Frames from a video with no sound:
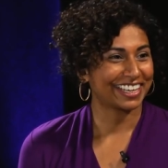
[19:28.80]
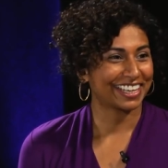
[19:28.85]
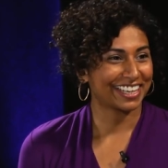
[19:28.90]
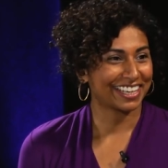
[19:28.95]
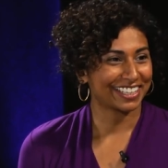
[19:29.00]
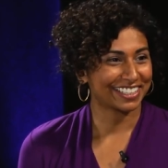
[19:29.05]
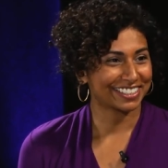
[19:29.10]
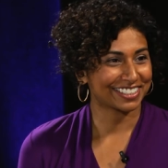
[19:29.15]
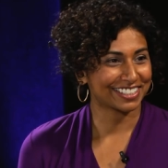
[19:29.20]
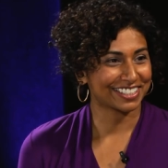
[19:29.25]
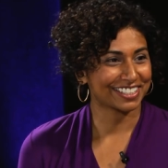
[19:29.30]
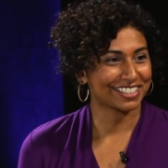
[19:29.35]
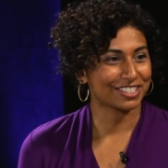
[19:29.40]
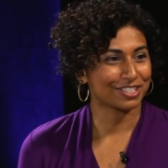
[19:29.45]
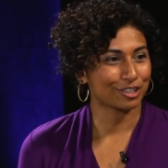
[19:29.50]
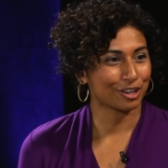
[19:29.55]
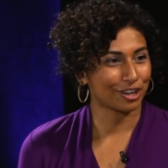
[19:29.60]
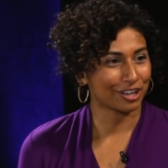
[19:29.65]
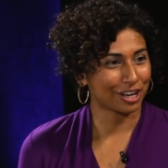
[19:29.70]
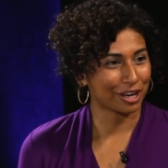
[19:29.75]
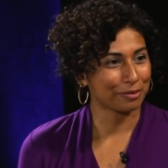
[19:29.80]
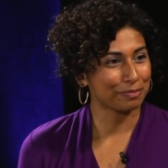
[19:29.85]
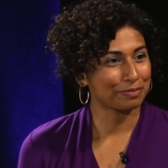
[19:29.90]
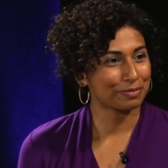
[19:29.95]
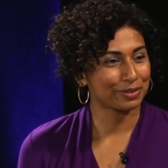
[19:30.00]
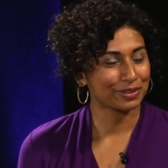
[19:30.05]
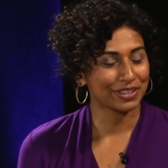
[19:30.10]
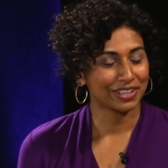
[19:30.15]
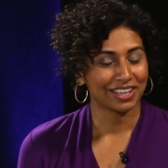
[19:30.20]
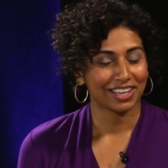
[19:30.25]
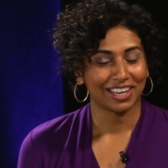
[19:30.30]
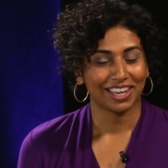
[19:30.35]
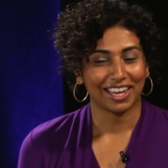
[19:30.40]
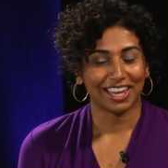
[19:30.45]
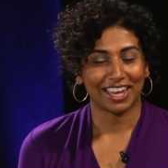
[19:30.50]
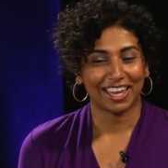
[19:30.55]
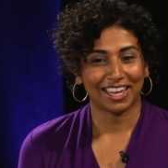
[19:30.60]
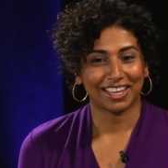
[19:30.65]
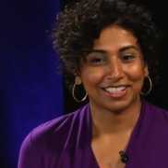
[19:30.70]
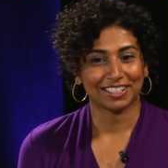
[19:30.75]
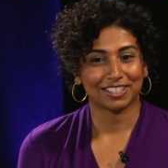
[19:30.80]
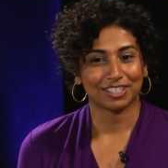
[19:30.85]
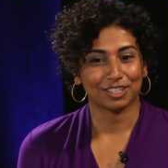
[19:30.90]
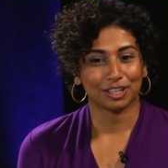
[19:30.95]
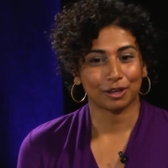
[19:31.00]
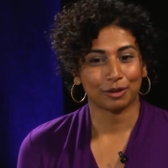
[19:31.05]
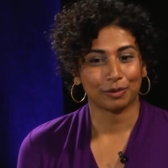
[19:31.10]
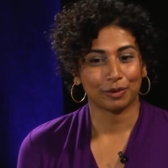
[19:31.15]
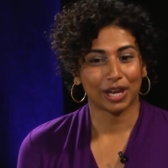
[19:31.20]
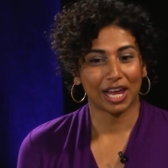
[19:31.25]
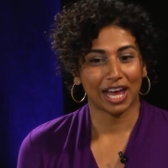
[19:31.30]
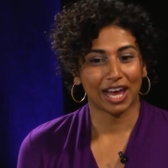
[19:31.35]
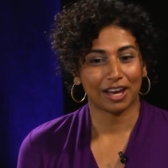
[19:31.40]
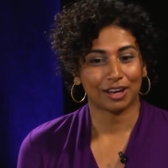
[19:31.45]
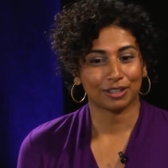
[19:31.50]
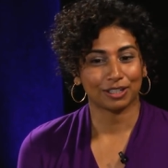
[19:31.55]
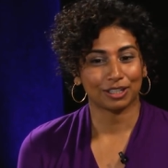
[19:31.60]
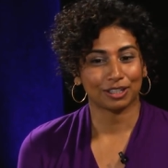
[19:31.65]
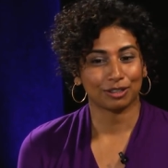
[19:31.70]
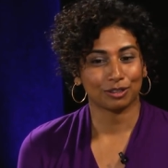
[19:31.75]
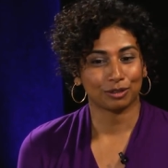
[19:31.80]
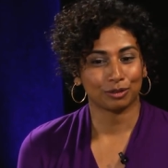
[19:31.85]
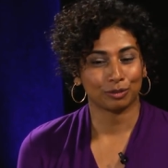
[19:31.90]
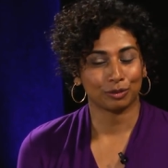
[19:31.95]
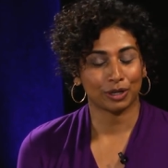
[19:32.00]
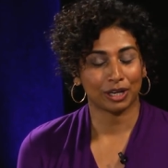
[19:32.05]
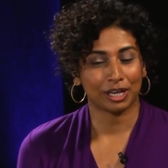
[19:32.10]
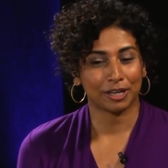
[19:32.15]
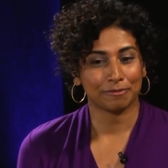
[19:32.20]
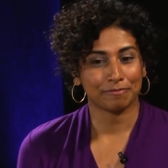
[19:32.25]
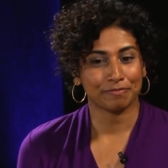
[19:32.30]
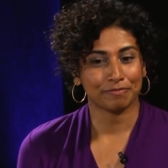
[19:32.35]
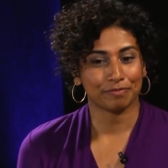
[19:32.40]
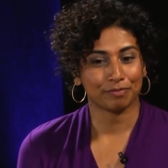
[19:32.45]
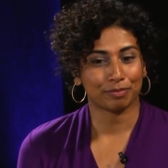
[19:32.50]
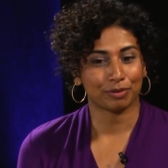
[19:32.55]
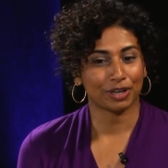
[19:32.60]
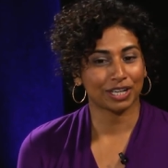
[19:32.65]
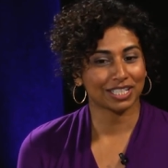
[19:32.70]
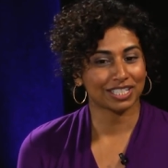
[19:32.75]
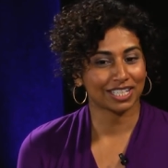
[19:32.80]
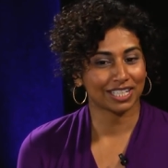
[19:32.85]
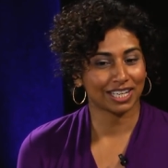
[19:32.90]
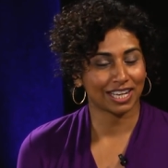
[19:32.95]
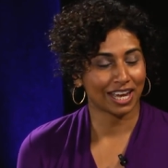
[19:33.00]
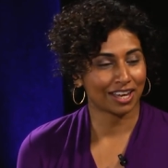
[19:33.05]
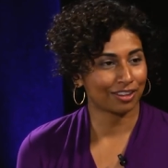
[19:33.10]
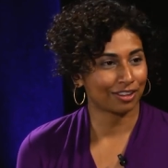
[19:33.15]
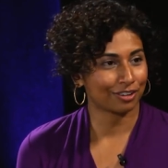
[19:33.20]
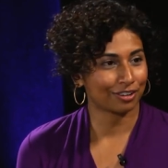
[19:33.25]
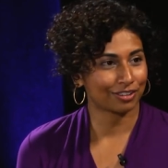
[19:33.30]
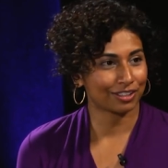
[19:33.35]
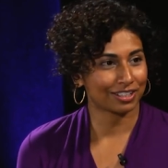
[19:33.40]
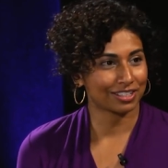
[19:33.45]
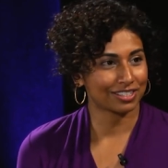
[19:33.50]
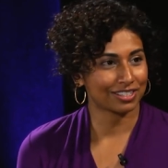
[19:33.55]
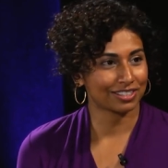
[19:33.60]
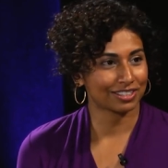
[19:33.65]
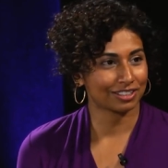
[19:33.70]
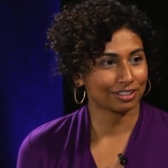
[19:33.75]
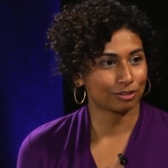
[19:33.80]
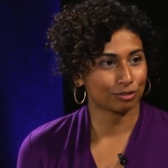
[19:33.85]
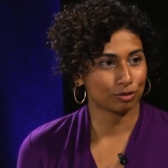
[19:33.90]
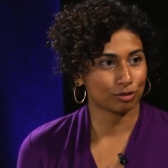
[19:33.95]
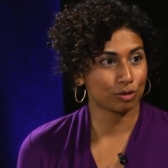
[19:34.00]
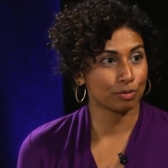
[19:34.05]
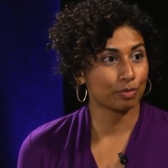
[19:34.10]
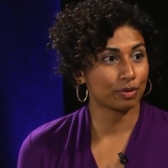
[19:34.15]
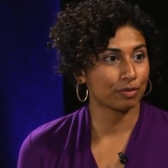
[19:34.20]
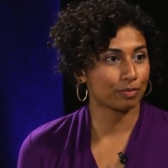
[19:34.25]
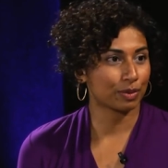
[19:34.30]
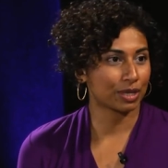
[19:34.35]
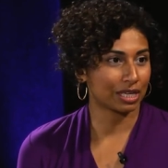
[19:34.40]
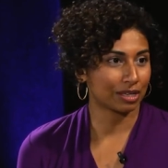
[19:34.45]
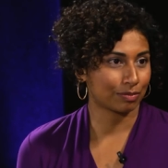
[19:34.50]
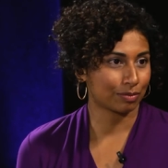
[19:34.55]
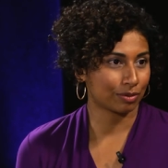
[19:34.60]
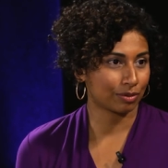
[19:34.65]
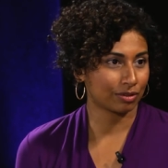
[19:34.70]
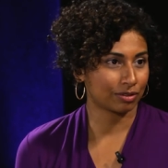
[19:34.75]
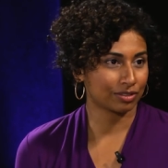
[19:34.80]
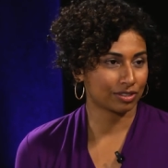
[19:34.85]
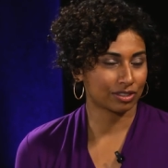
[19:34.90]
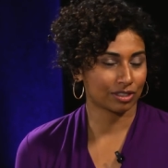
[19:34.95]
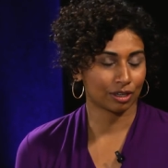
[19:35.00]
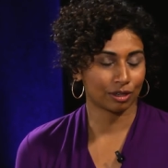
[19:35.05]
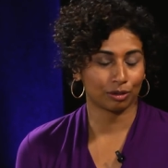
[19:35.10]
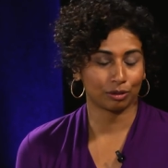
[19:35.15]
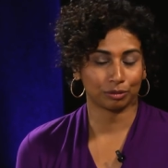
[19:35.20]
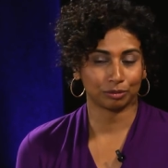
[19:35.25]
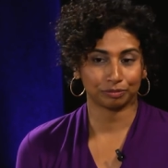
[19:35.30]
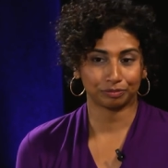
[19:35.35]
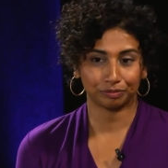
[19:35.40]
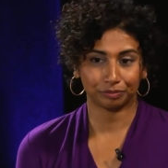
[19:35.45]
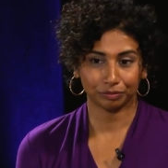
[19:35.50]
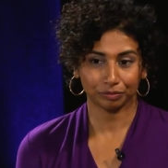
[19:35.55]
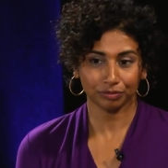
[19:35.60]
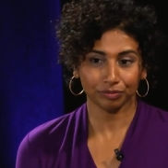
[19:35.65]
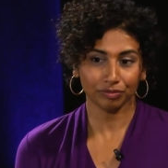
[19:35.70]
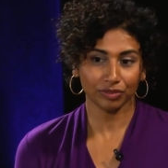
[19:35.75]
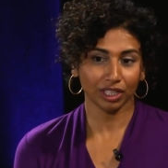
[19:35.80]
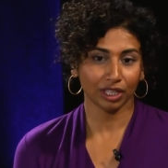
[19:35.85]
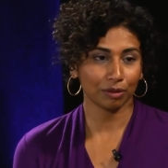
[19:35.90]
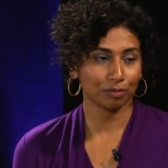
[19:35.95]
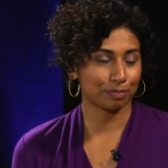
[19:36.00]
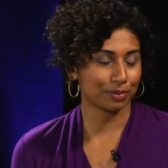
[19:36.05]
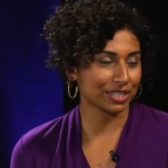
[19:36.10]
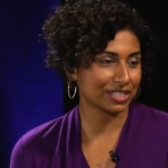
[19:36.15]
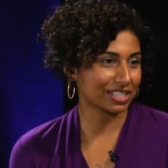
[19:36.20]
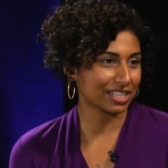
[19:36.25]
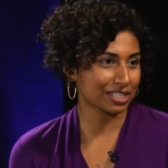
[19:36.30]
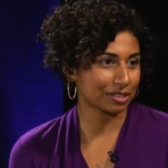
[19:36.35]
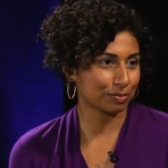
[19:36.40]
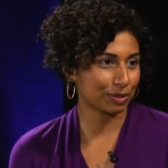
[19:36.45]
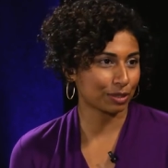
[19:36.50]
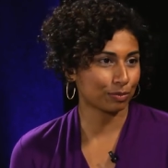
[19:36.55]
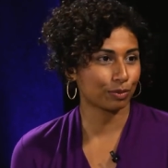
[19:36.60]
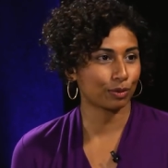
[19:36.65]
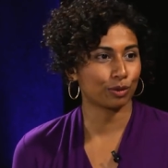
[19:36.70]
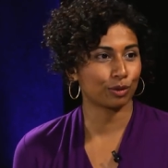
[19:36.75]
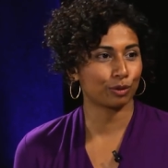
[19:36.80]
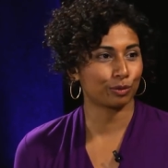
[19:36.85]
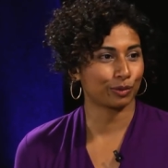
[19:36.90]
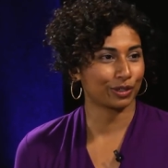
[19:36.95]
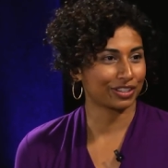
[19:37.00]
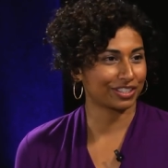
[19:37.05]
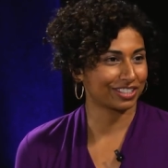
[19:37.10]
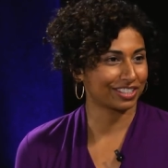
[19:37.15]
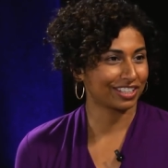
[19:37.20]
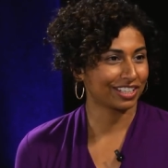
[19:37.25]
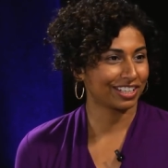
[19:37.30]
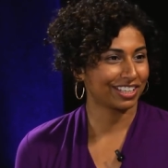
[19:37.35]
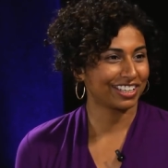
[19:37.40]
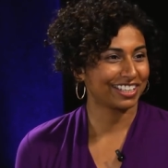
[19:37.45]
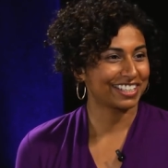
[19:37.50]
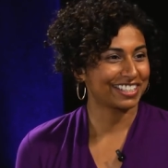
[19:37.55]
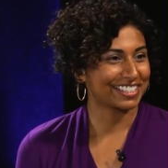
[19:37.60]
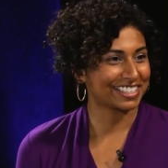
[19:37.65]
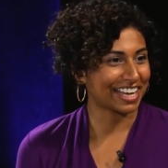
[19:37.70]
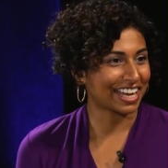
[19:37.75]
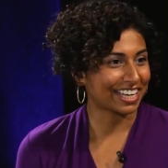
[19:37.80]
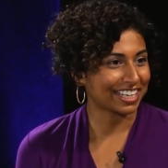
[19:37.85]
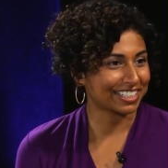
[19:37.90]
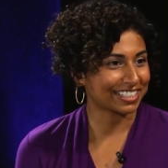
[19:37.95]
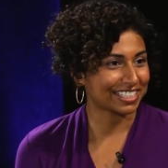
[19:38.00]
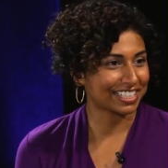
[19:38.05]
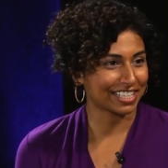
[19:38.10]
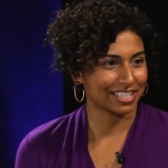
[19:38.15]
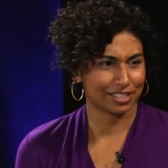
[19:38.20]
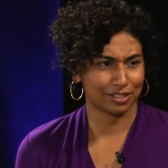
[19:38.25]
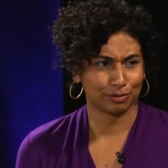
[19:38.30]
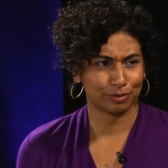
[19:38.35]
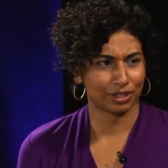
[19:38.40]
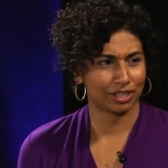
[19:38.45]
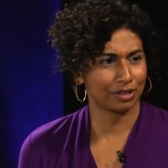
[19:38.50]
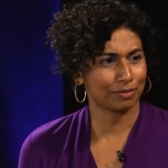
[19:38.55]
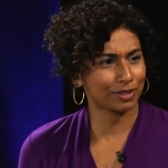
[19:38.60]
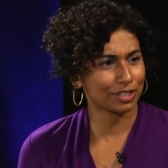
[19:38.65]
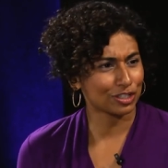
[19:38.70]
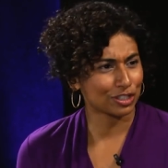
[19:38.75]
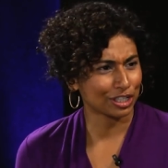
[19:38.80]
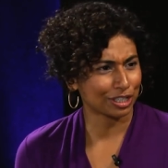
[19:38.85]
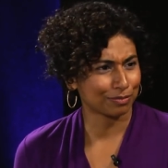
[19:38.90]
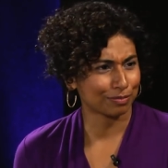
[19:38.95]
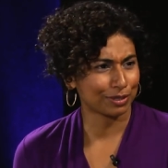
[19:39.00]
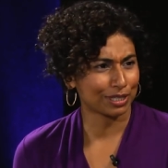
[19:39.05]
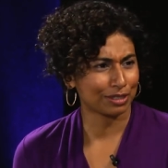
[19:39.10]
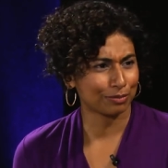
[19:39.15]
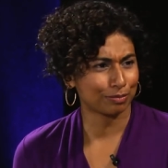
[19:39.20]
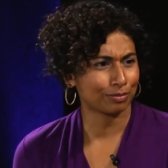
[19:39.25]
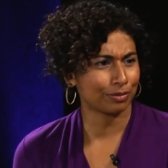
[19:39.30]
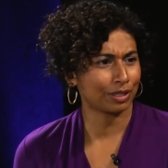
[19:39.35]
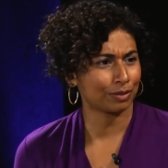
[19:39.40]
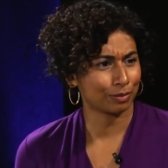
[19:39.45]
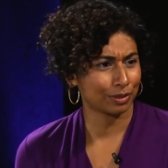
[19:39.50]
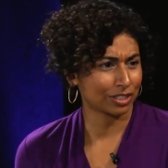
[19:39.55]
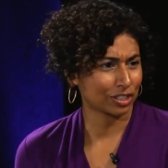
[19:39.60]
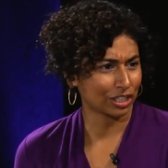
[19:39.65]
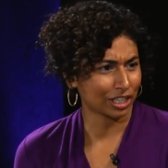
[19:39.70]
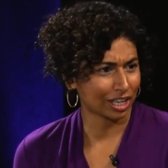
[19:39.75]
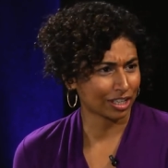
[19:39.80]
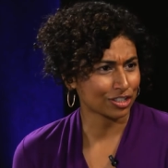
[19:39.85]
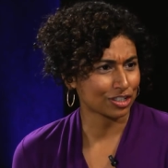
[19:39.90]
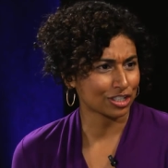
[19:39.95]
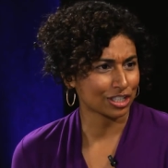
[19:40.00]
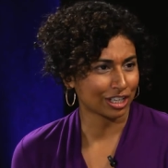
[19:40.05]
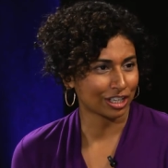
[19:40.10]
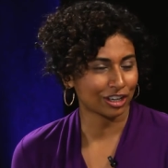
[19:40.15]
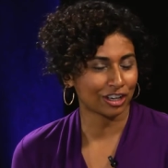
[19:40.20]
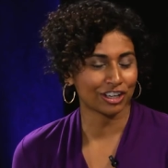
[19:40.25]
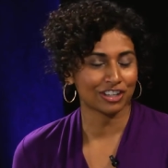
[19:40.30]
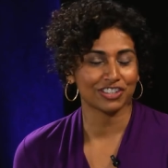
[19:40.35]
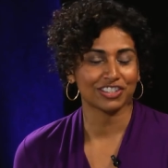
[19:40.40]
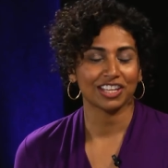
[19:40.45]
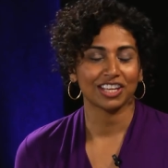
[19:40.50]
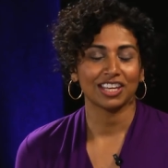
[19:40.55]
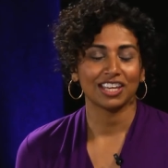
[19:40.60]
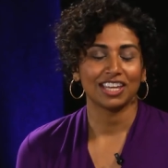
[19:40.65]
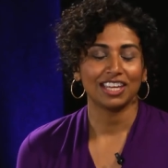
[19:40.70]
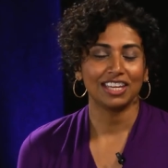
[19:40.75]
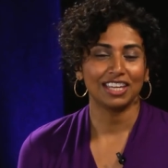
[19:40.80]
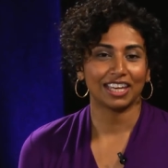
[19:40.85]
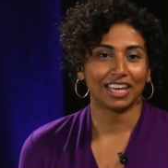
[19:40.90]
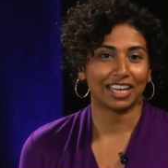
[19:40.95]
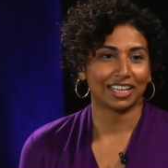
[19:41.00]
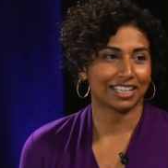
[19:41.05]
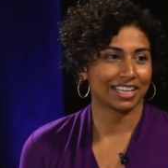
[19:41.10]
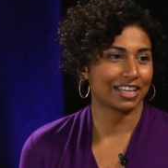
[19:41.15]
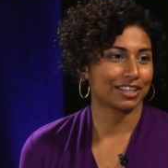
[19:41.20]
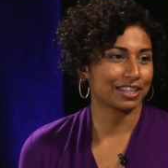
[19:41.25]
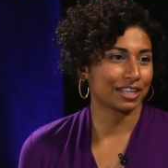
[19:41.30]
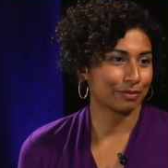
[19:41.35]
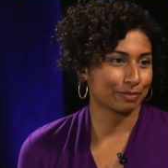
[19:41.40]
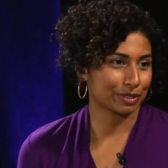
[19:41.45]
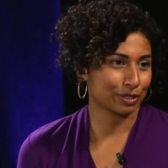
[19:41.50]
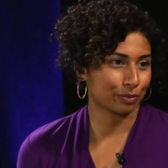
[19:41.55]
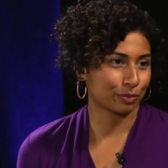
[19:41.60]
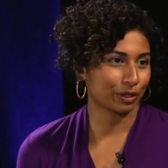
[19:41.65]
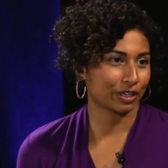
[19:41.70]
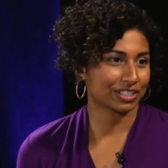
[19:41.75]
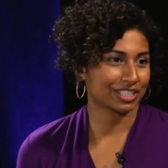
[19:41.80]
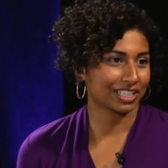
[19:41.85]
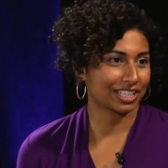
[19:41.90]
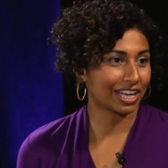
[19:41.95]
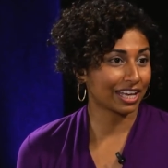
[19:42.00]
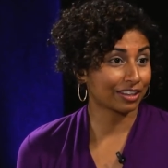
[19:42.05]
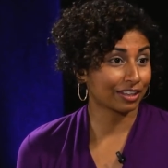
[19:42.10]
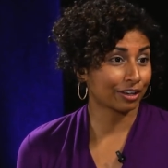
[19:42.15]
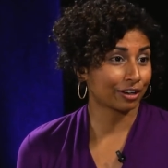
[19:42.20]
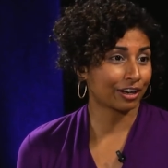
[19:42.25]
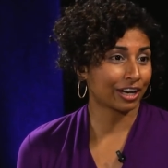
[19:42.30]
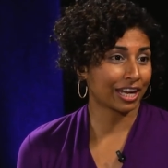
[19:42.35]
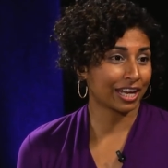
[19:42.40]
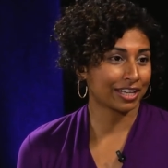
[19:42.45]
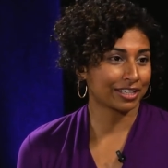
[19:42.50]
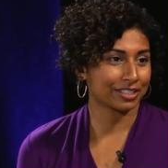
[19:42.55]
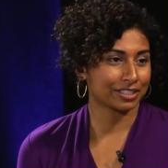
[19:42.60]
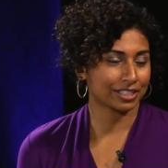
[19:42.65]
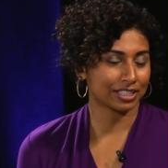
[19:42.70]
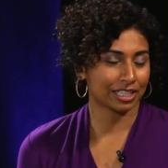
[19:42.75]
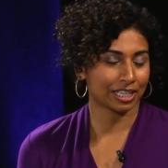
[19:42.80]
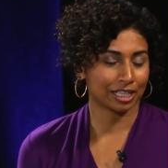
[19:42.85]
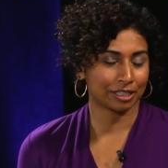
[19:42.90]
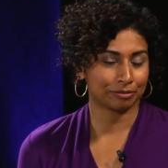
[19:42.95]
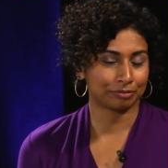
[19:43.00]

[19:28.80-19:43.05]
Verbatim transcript: to start up. And so how do you bring together this group of people, so business people with scientists, with imaging engineers, and get them to work together and